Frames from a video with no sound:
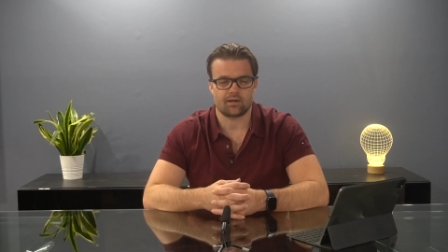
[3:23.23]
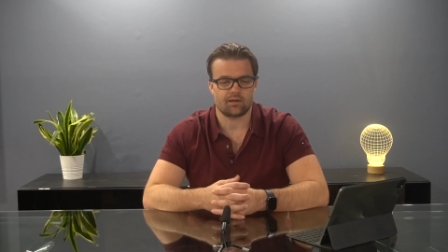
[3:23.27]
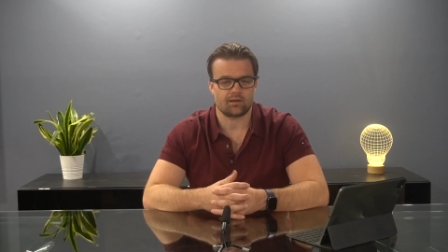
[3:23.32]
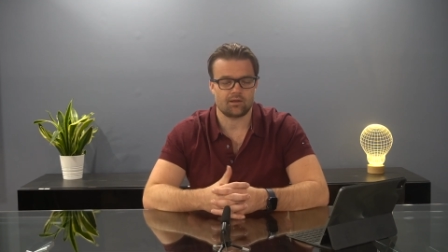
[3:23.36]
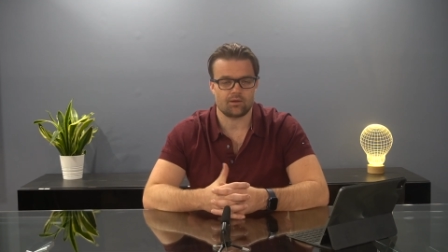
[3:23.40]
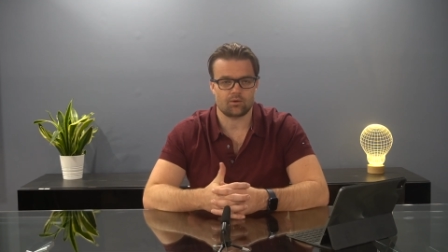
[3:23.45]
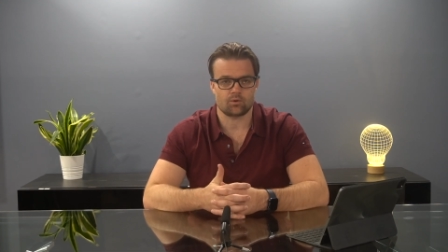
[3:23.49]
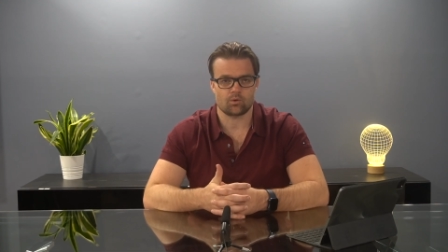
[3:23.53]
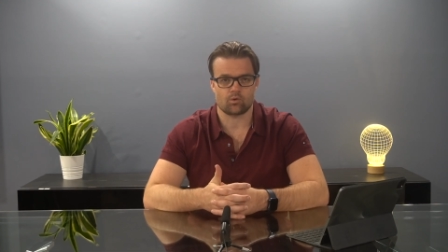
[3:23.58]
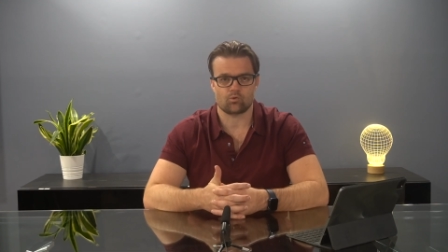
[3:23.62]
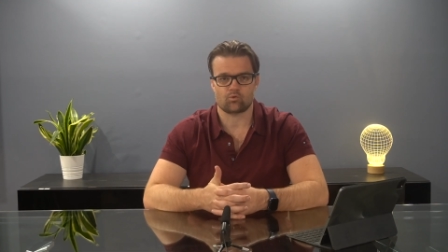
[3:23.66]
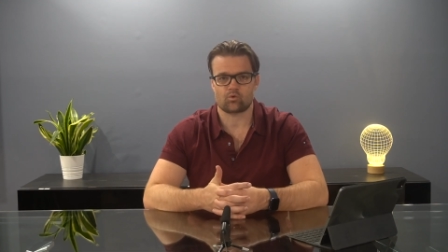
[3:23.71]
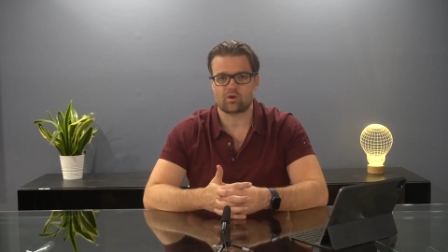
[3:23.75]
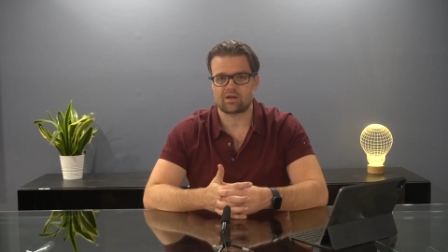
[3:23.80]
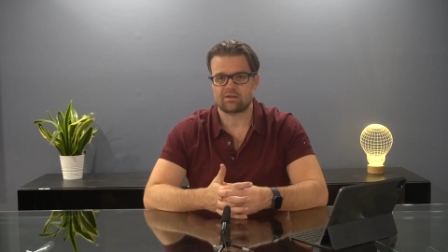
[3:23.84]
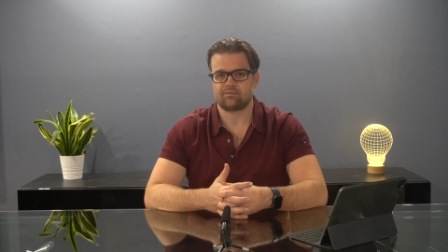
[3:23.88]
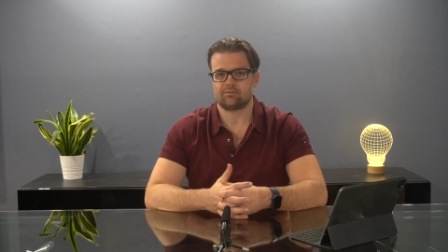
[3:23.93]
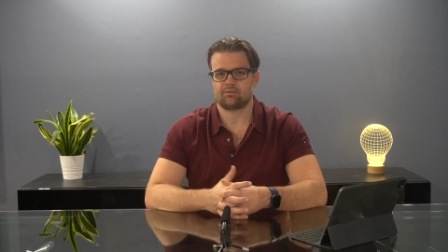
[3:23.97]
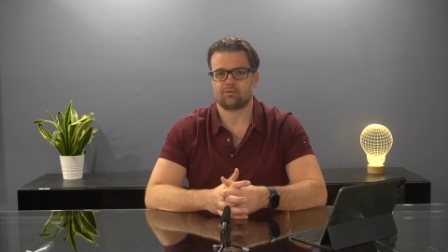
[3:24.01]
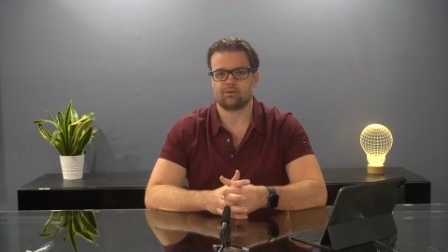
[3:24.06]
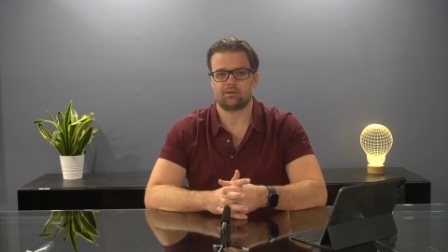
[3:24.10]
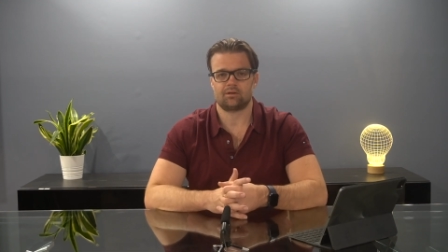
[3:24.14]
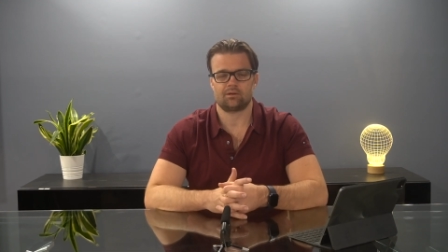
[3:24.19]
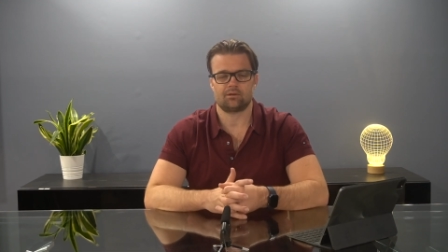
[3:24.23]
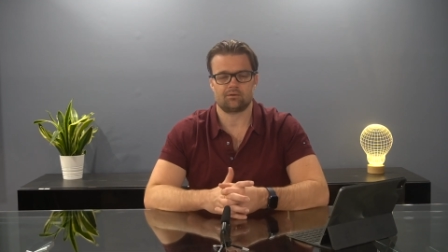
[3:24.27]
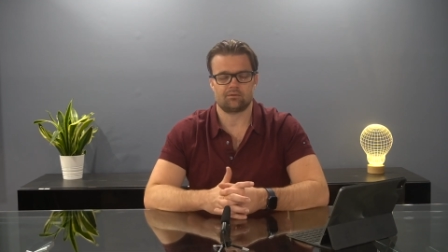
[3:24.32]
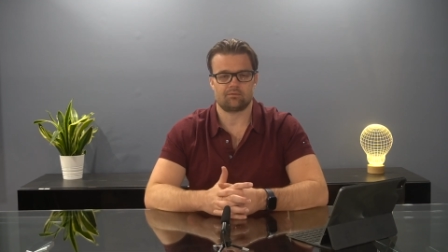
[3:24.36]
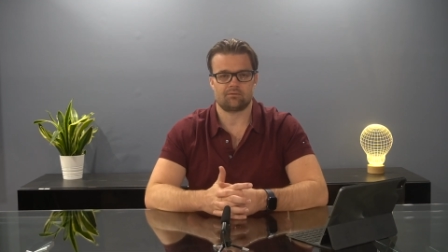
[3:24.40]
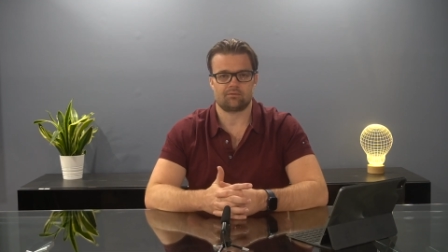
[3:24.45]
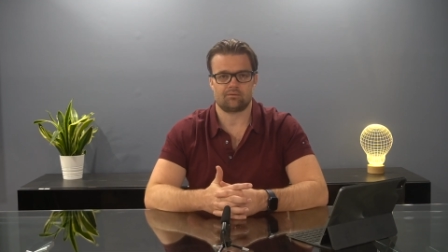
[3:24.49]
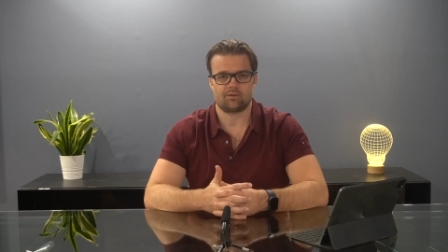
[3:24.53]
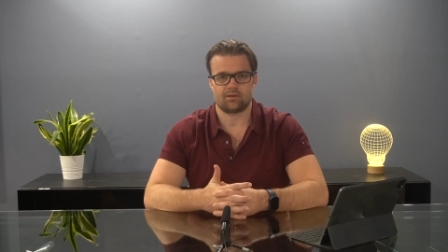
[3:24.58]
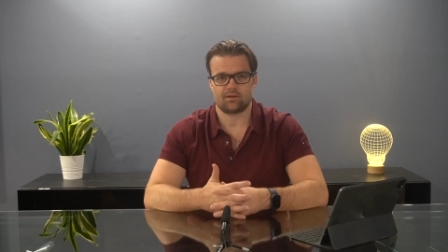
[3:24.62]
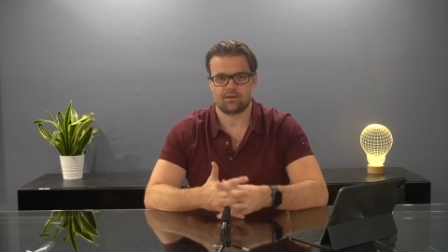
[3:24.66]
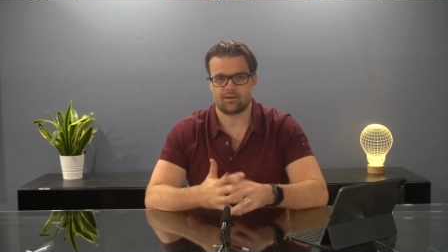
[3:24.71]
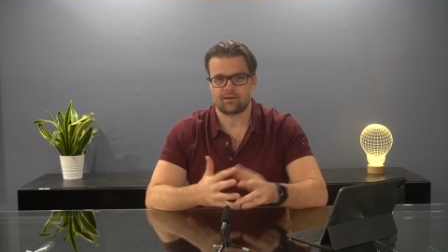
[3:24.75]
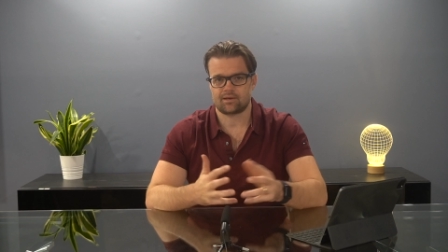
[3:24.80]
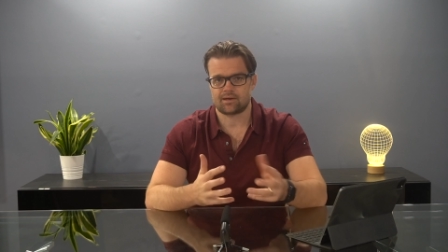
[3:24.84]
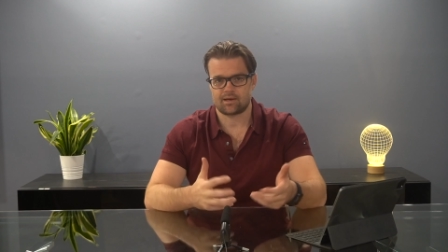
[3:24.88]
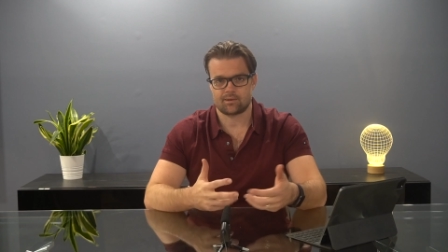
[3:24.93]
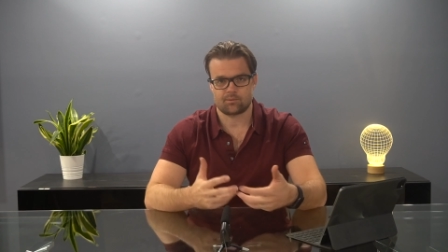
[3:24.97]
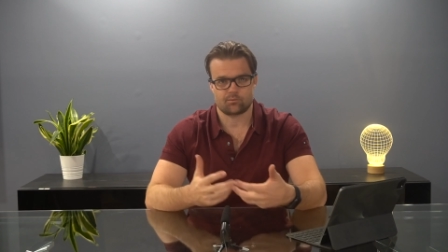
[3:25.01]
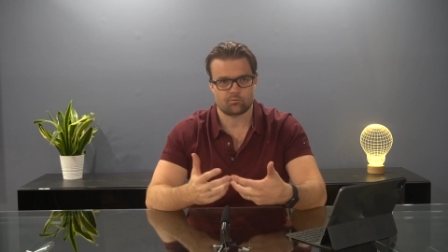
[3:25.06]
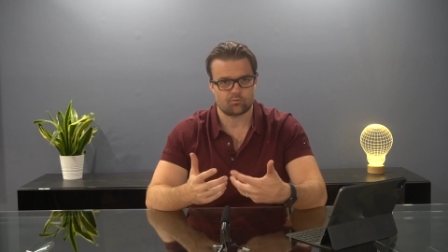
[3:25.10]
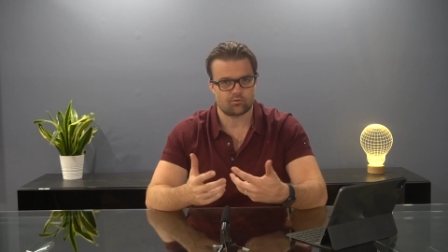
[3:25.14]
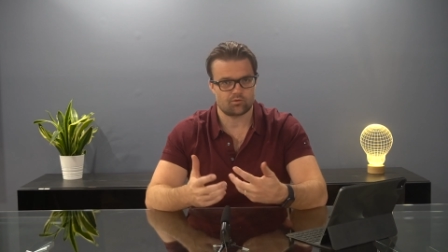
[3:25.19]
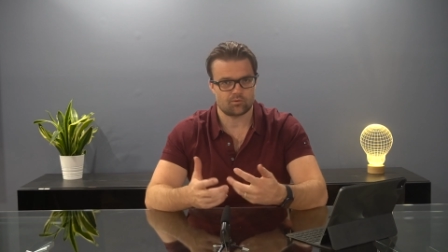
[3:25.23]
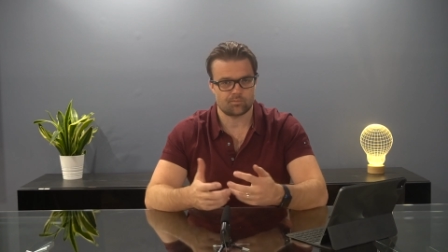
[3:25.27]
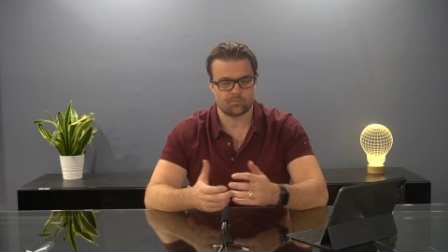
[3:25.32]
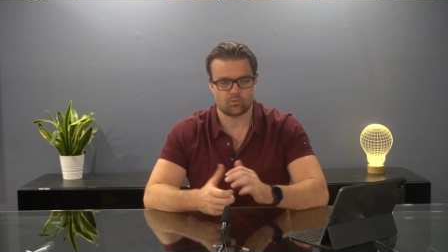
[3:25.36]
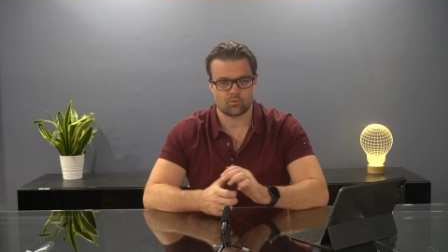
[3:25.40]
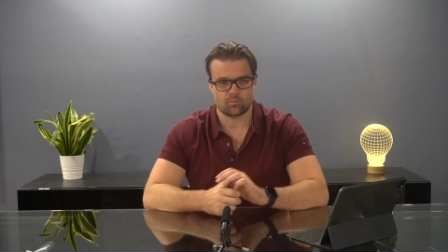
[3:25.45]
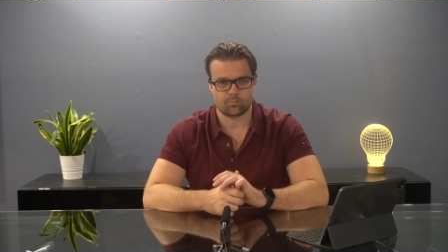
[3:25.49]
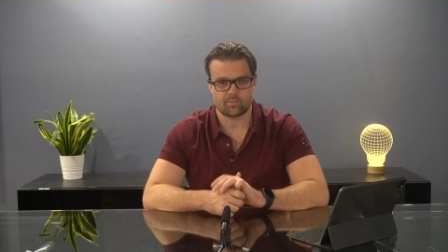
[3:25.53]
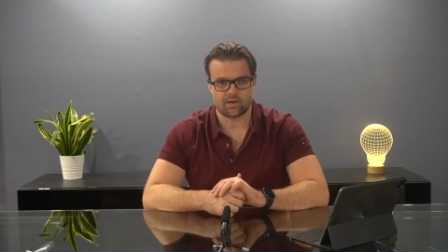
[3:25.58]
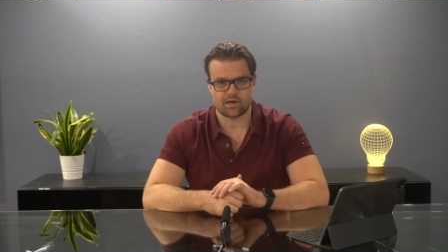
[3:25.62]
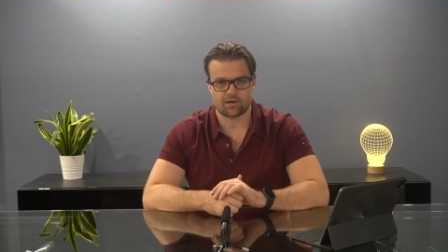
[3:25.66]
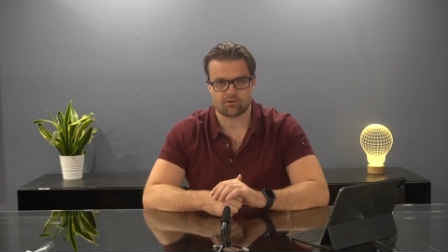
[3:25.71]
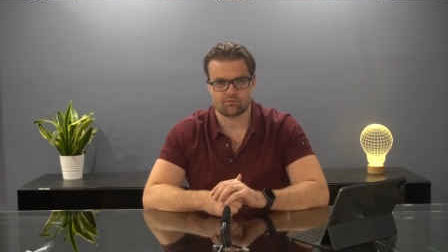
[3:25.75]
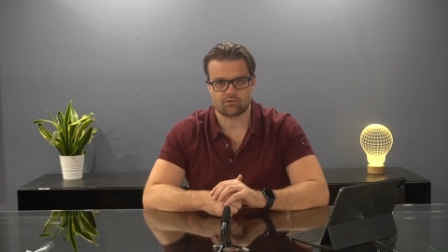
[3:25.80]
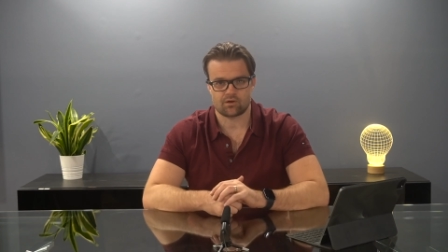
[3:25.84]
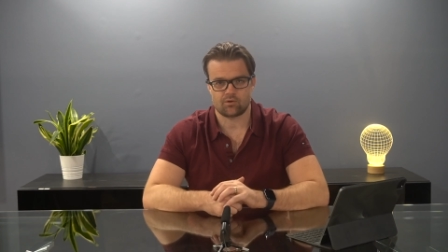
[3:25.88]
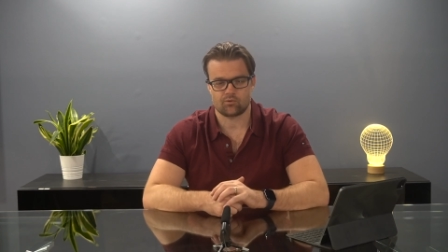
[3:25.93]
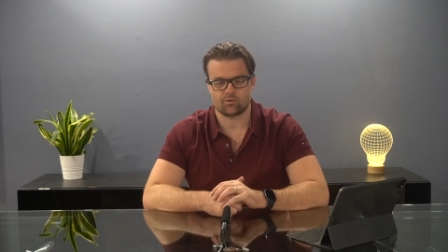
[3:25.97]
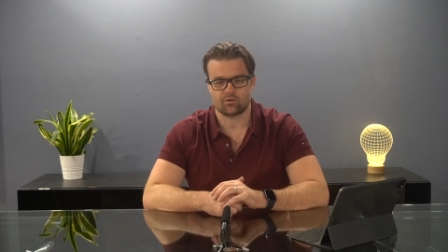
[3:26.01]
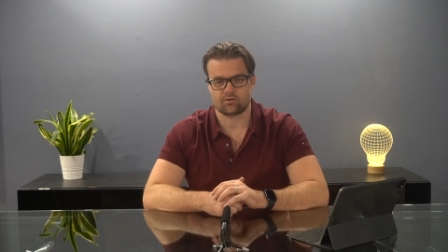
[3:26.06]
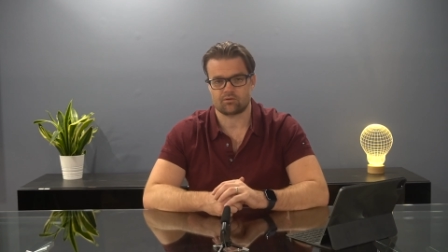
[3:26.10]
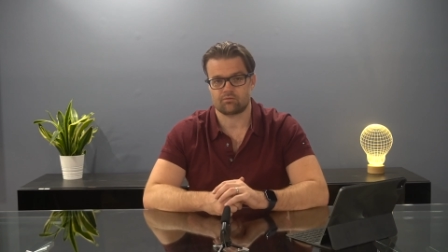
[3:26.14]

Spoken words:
illegal residence, any kind of criminal background,